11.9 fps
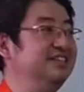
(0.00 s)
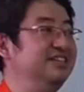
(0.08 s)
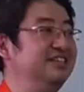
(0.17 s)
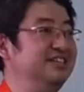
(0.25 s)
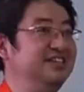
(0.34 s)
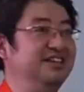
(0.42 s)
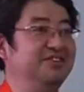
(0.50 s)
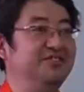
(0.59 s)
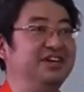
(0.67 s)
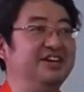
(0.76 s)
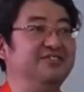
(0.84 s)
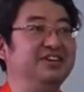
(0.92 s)
We, we,
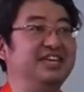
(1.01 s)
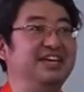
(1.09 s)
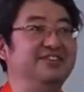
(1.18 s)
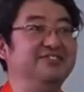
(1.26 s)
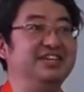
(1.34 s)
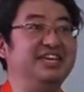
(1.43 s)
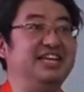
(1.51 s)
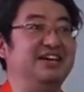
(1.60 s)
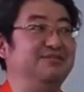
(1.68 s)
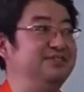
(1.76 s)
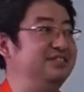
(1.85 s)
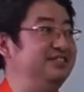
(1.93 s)
can, we can have a
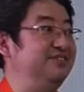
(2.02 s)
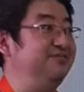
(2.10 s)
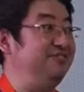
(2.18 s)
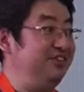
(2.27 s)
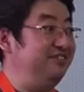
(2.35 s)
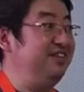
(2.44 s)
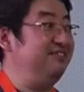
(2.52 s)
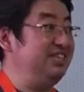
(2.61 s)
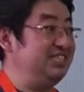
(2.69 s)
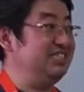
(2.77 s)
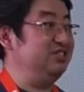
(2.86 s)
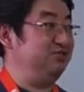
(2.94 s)
very recent
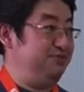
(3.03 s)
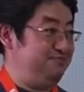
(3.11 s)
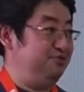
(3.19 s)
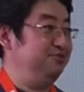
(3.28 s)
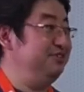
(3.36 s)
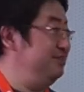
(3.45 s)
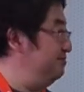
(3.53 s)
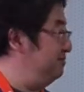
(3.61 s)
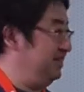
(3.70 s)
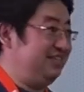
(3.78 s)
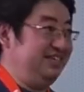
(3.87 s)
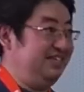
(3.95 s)
report, but it is
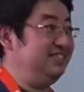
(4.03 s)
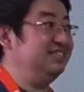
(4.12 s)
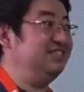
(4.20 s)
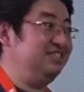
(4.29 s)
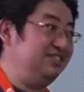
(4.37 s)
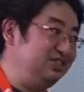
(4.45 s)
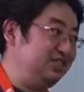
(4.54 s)
still similar.